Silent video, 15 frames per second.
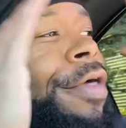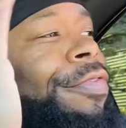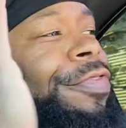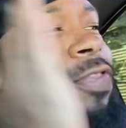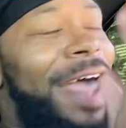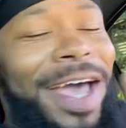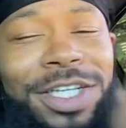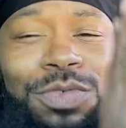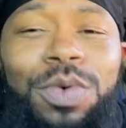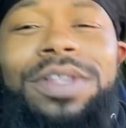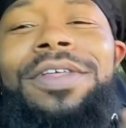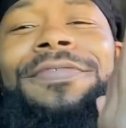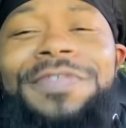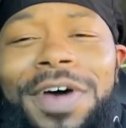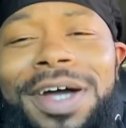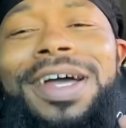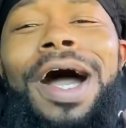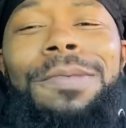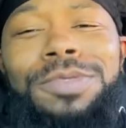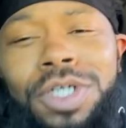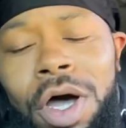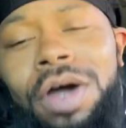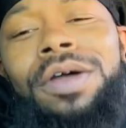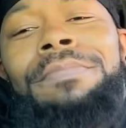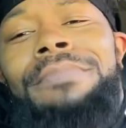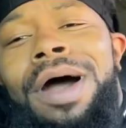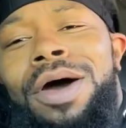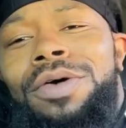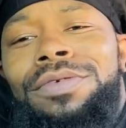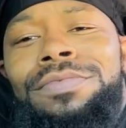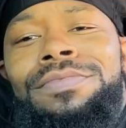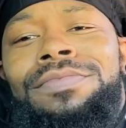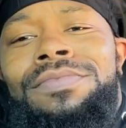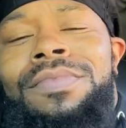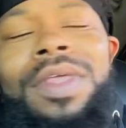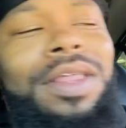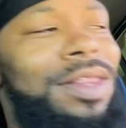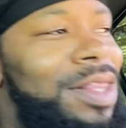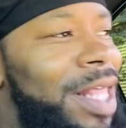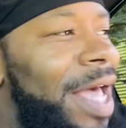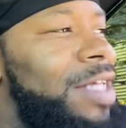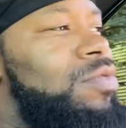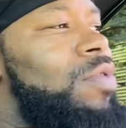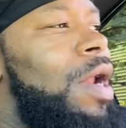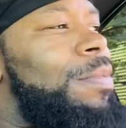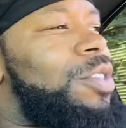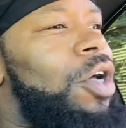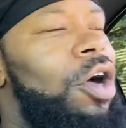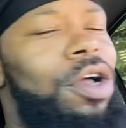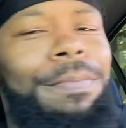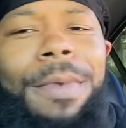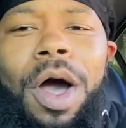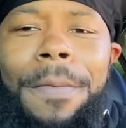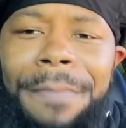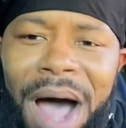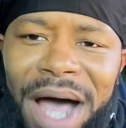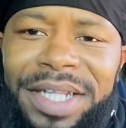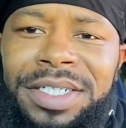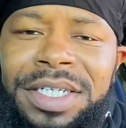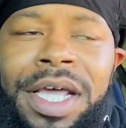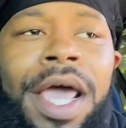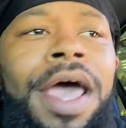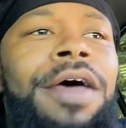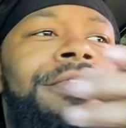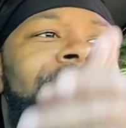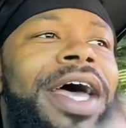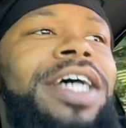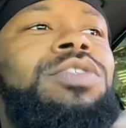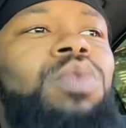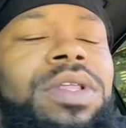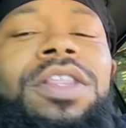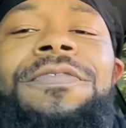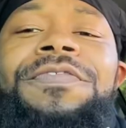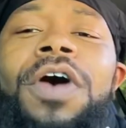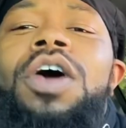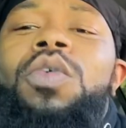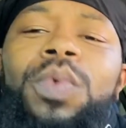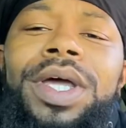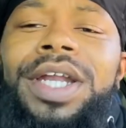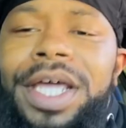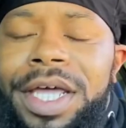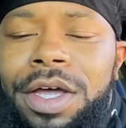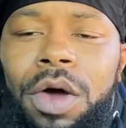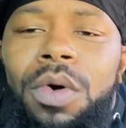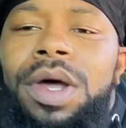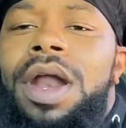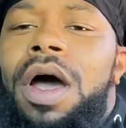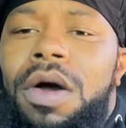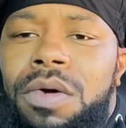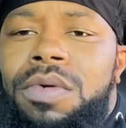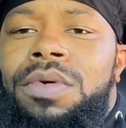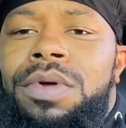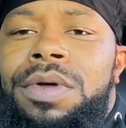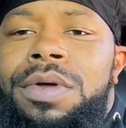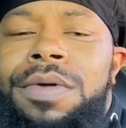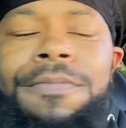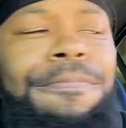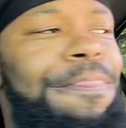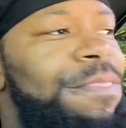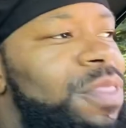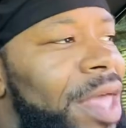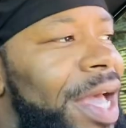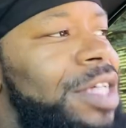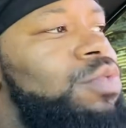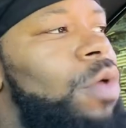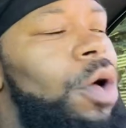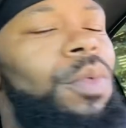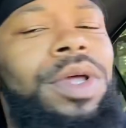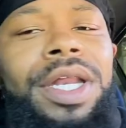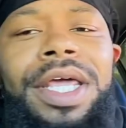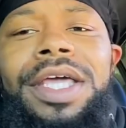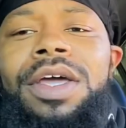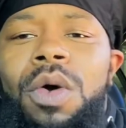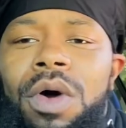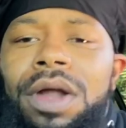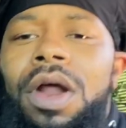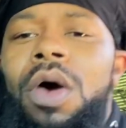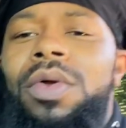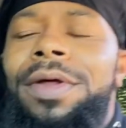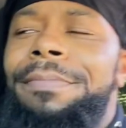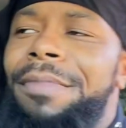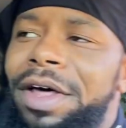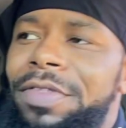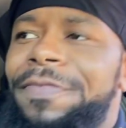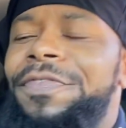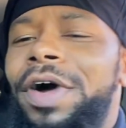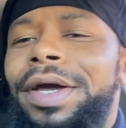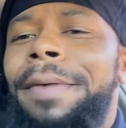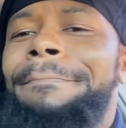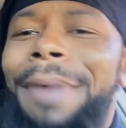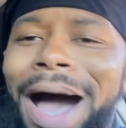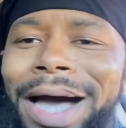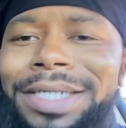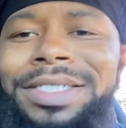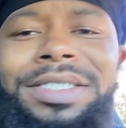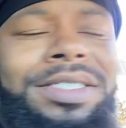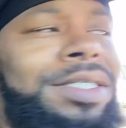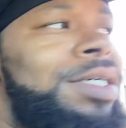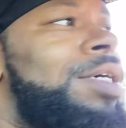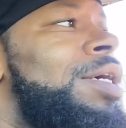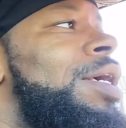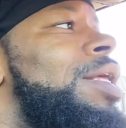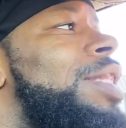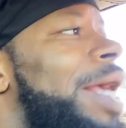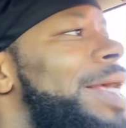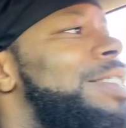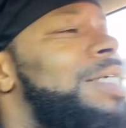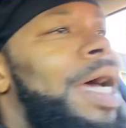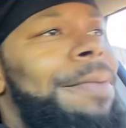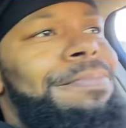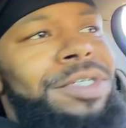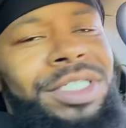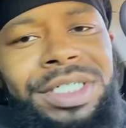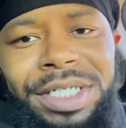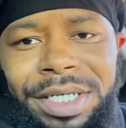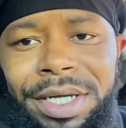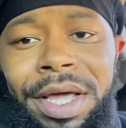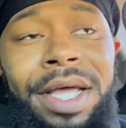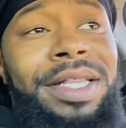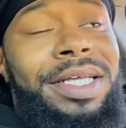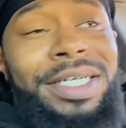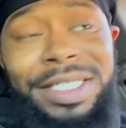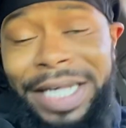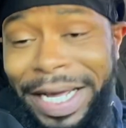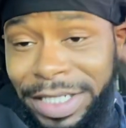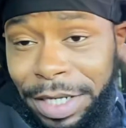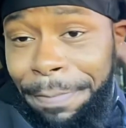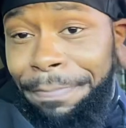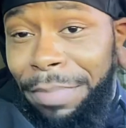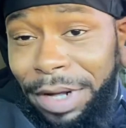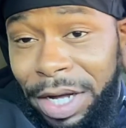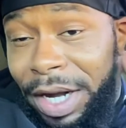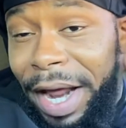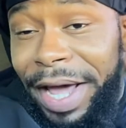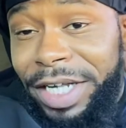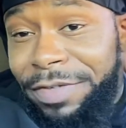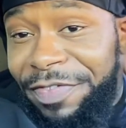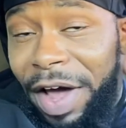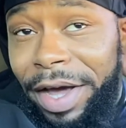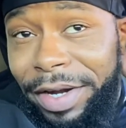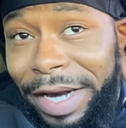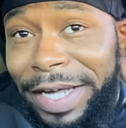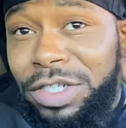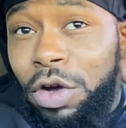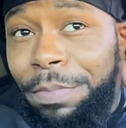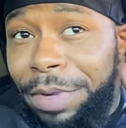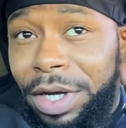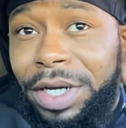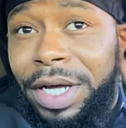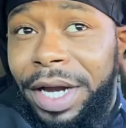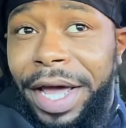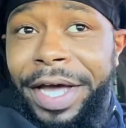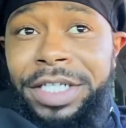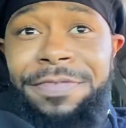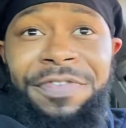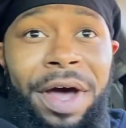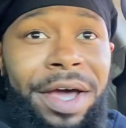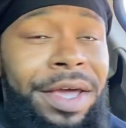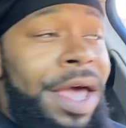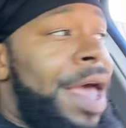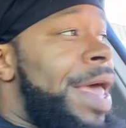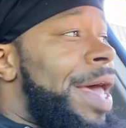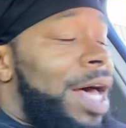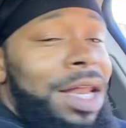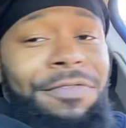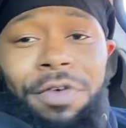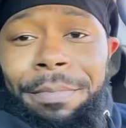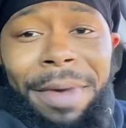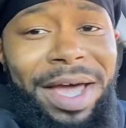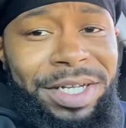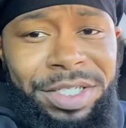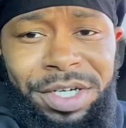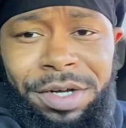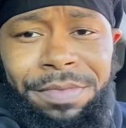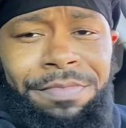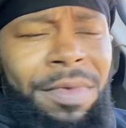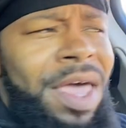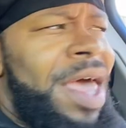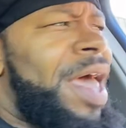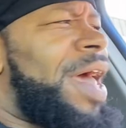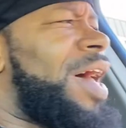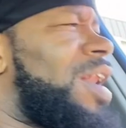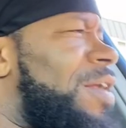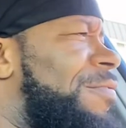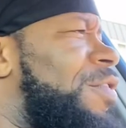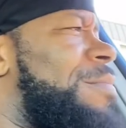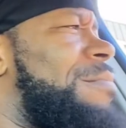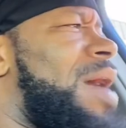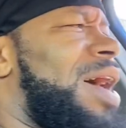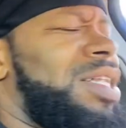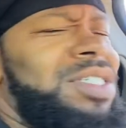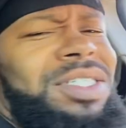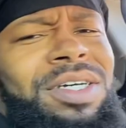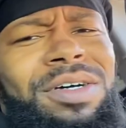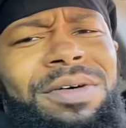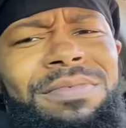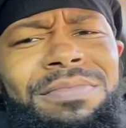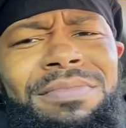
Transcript: That's what the fuck I'm talking about. That's what I'm talking about, boxing. That's what the fuck we need going on. That's what we need going on in motherfucking boxing. That type of shit. Because that's a good-ass fight. That's going to be a good-ass fight. Hell of a matchup. Hell of a matchup.